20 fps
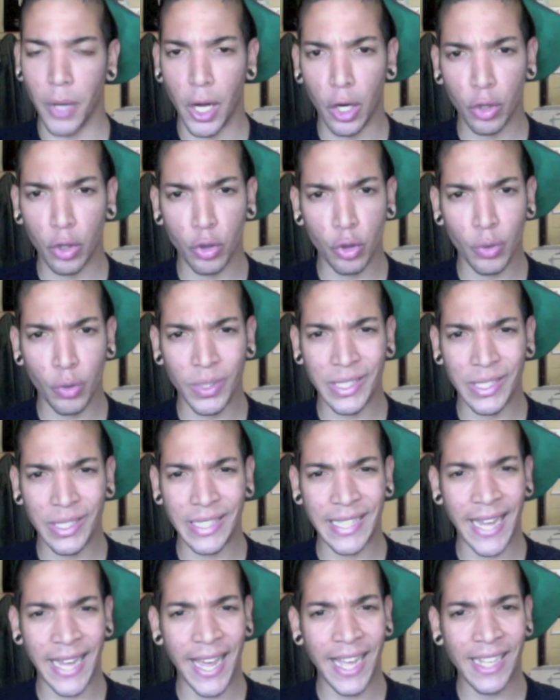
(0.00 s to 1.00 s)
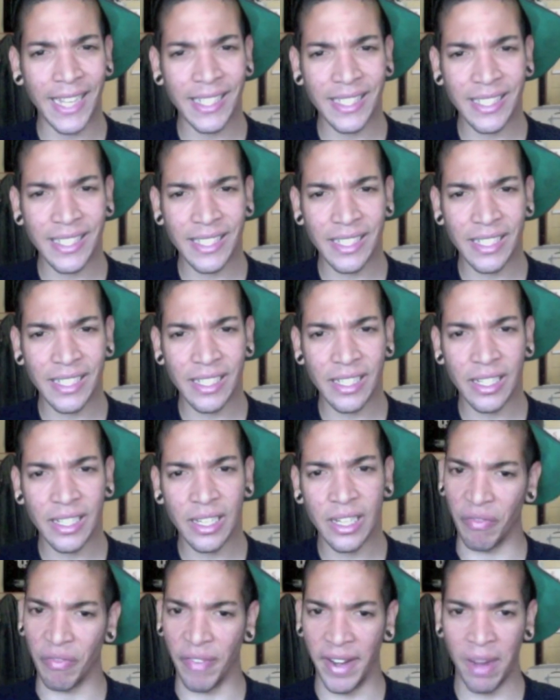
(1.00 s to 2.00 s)
Baku and Test,
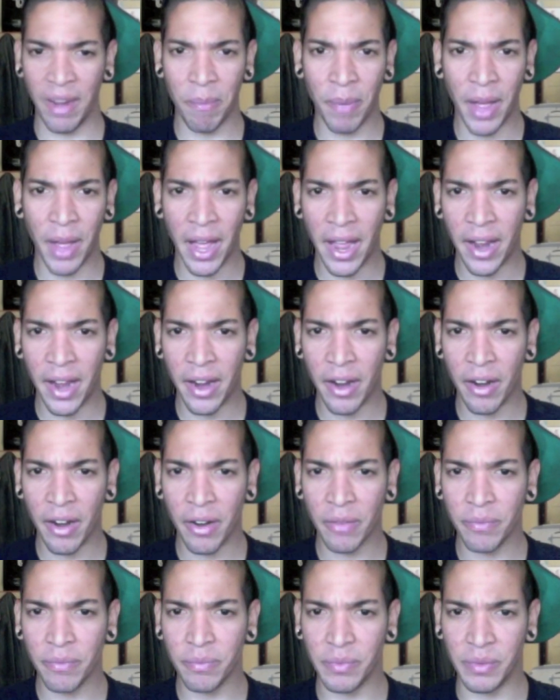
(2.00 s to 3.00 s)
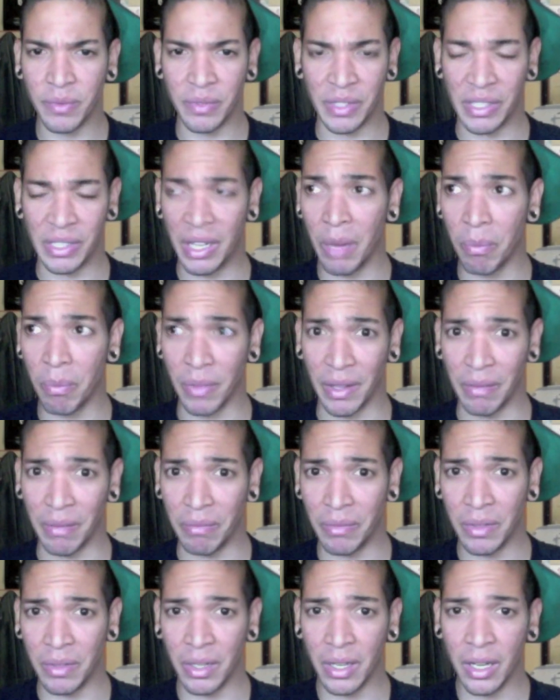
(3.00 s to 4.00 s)
Vampire
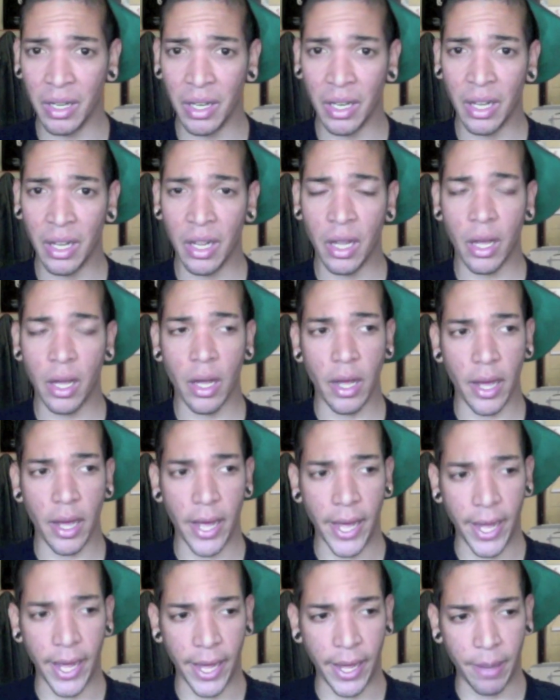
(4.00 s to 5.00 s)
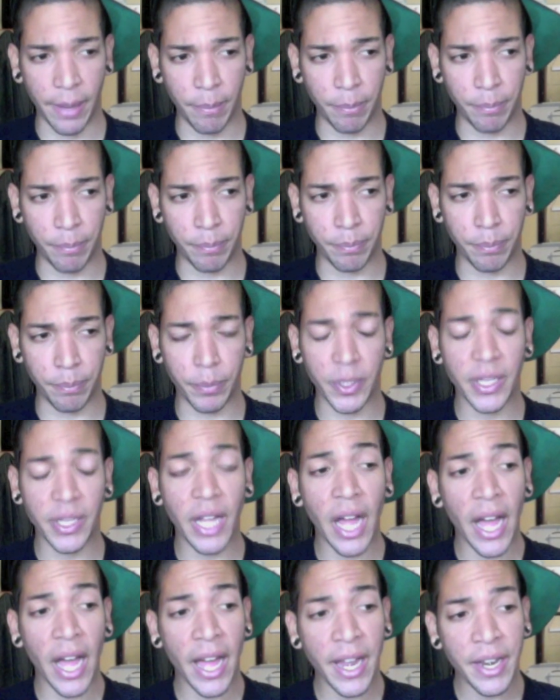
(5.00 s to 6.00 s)
something, um,
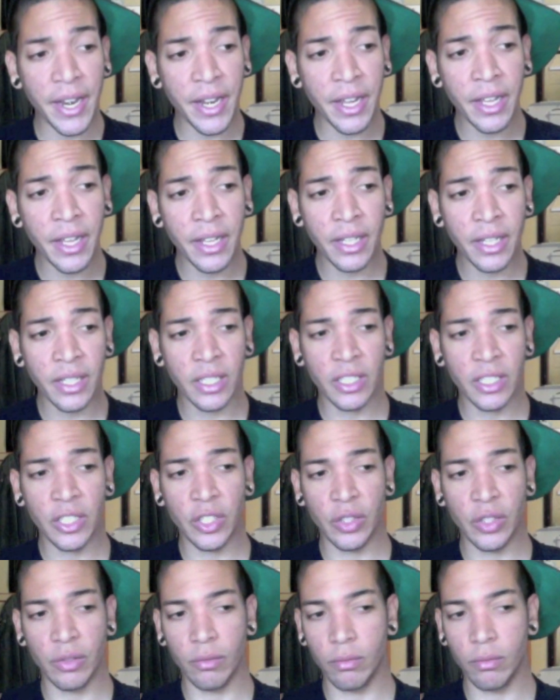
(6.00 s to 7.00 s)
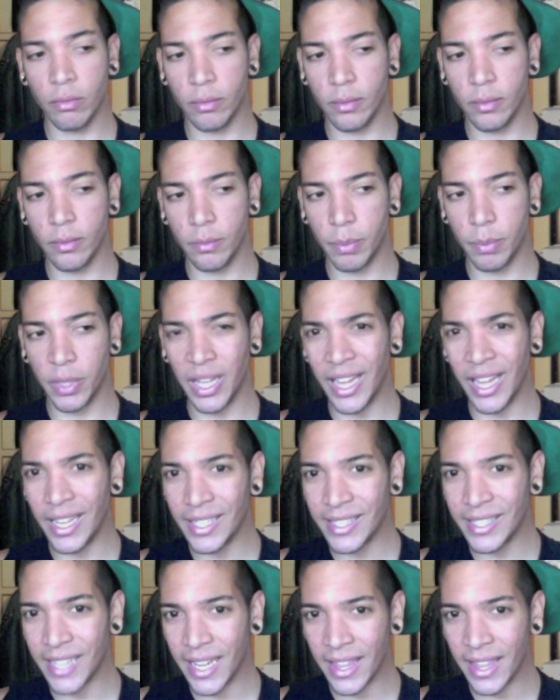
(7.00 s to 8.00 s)
Blood
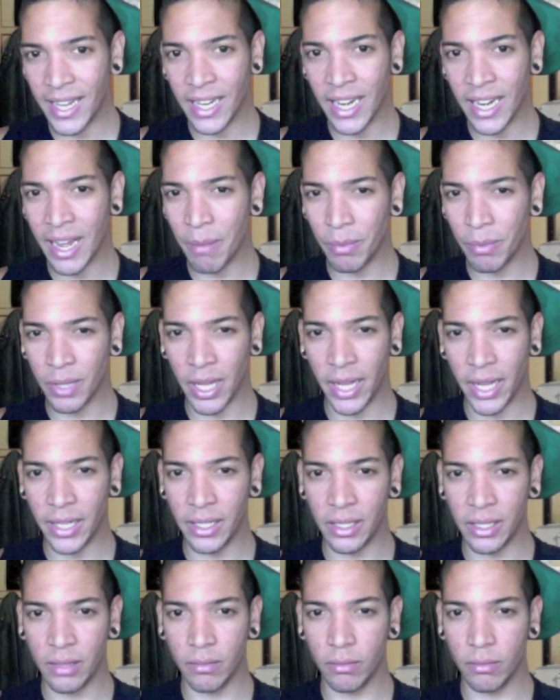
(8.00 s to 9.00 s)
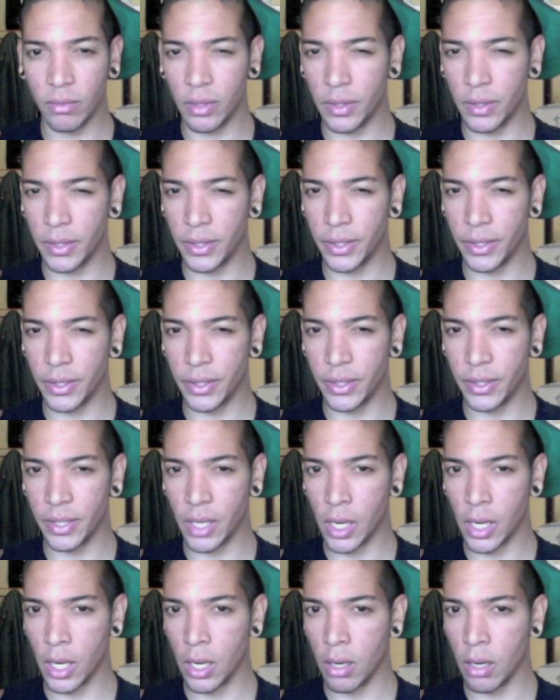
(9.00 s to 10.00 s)
Plus, I think, not Blood,
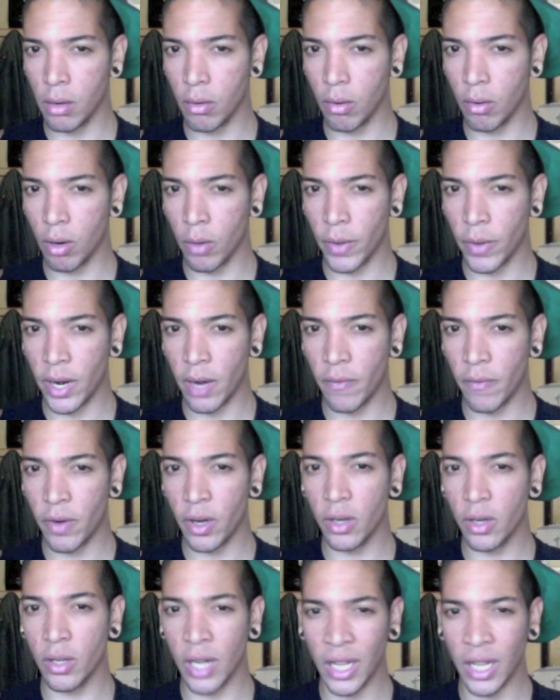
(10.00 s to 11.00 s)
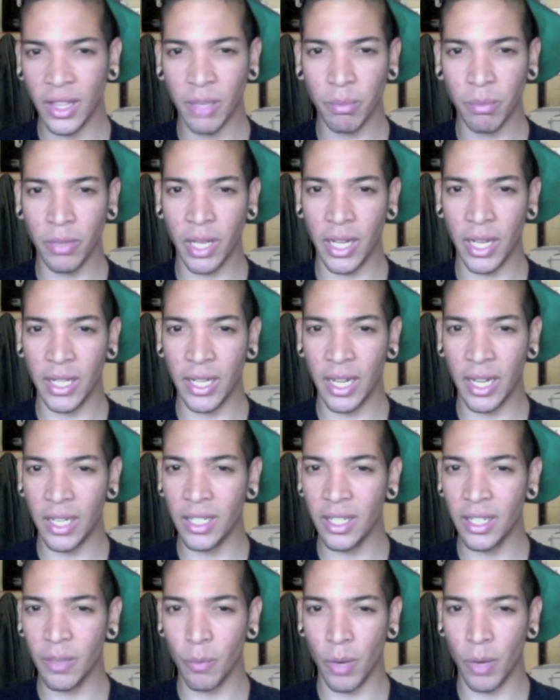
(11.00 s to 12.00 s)
C or whatever, not the Blood,
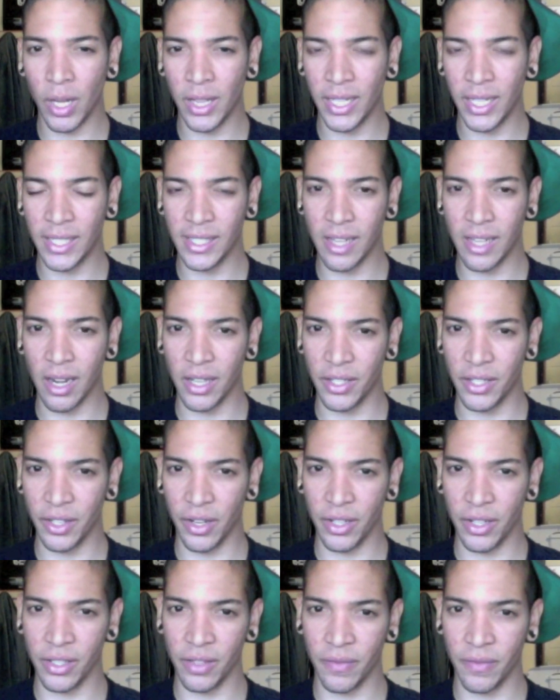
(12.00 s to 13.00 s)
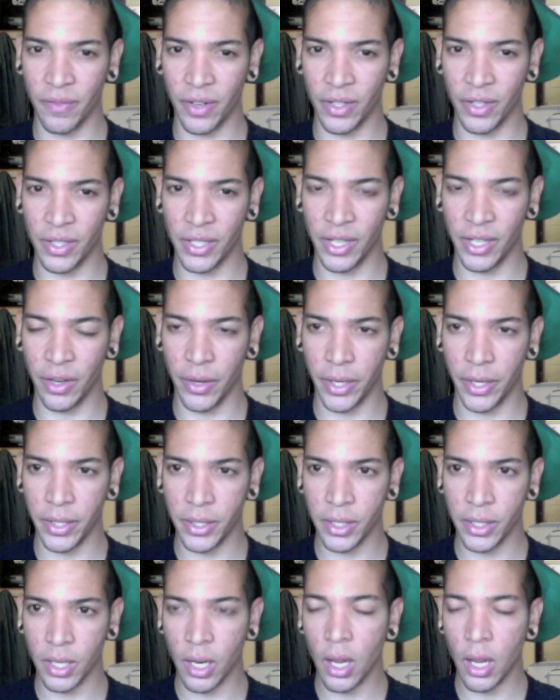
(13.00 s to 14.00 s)
not the one that's not as good as the first
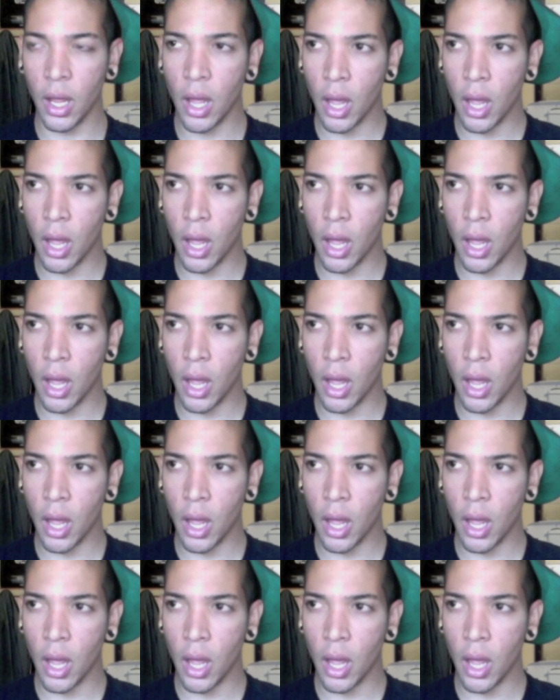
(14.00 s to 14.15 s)
series.